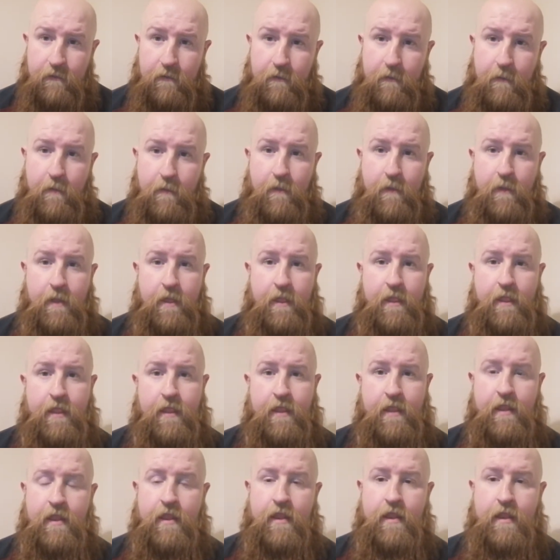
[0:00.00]

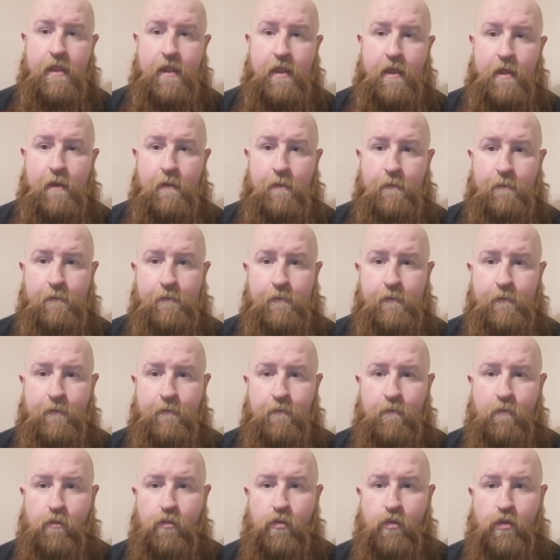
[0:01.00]

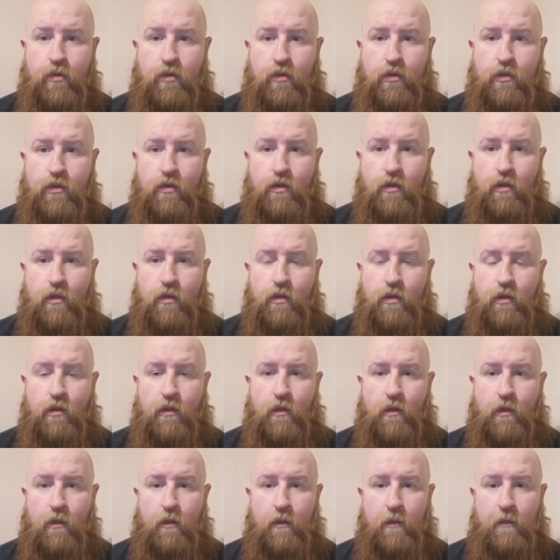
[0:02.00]

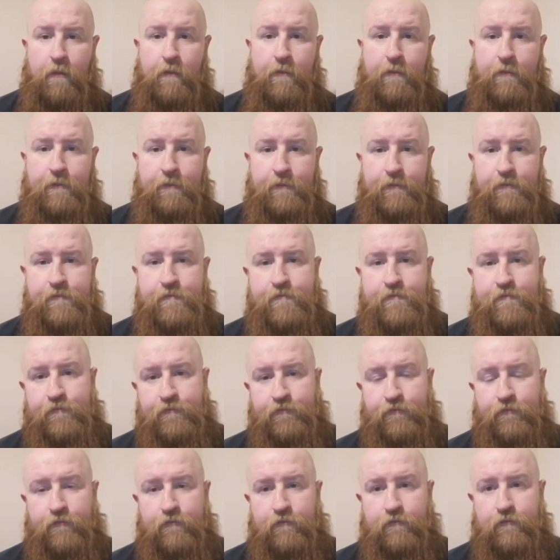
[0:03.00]

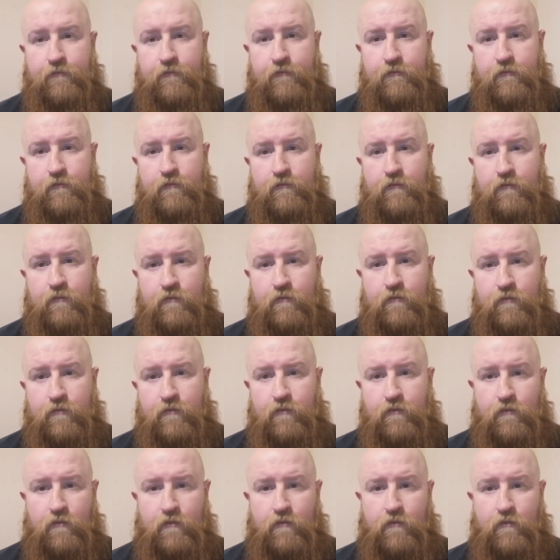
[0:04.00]

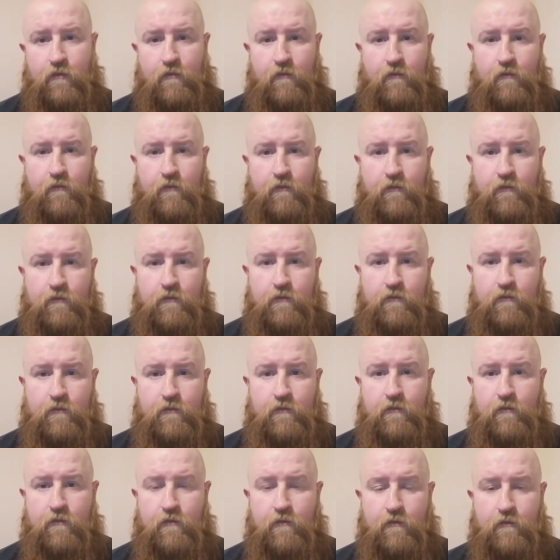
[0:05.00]

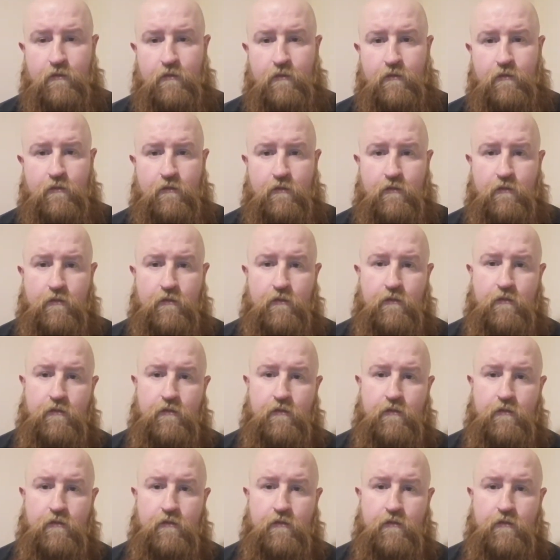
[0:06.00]
Nobody speaks.